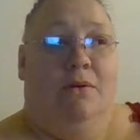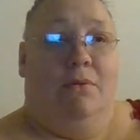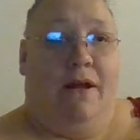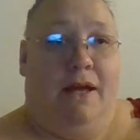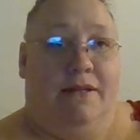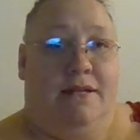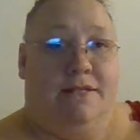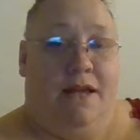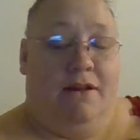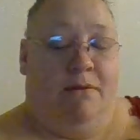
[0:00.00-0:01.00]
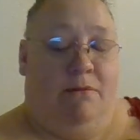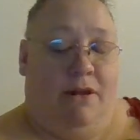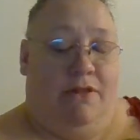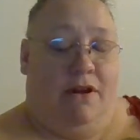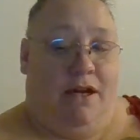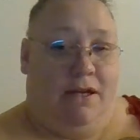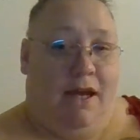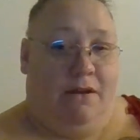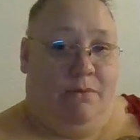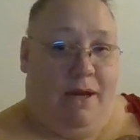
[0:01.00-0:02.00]
when I hit that scale, I really thought I had
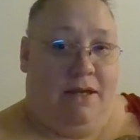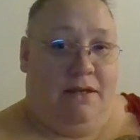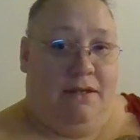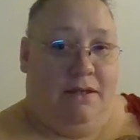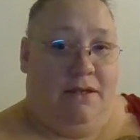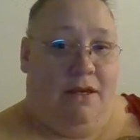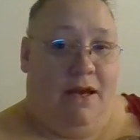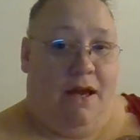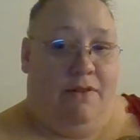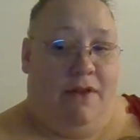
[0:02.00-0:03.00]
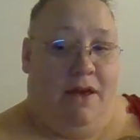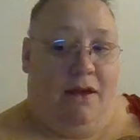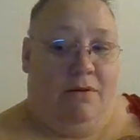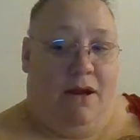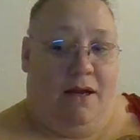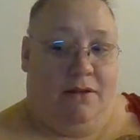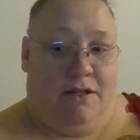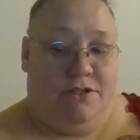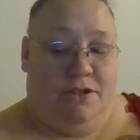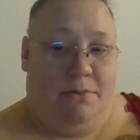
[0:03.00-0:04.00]
gained weight, and then I
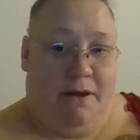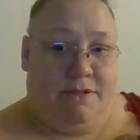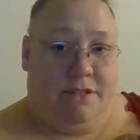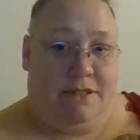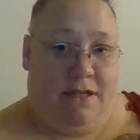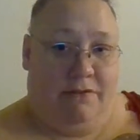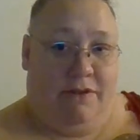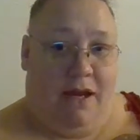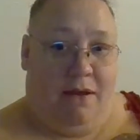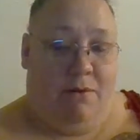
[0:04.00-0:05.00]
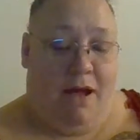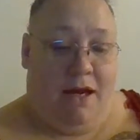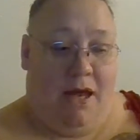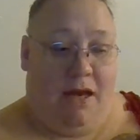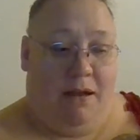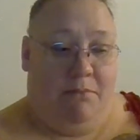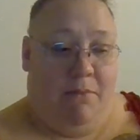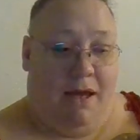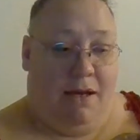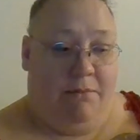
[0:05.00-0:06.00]
lost 2 pounds instead of gaining weight, and it
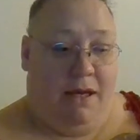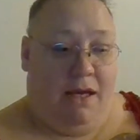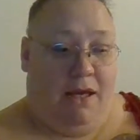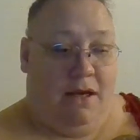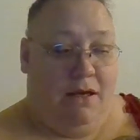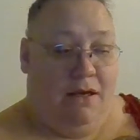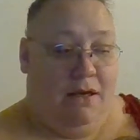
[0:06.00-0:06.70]
made me.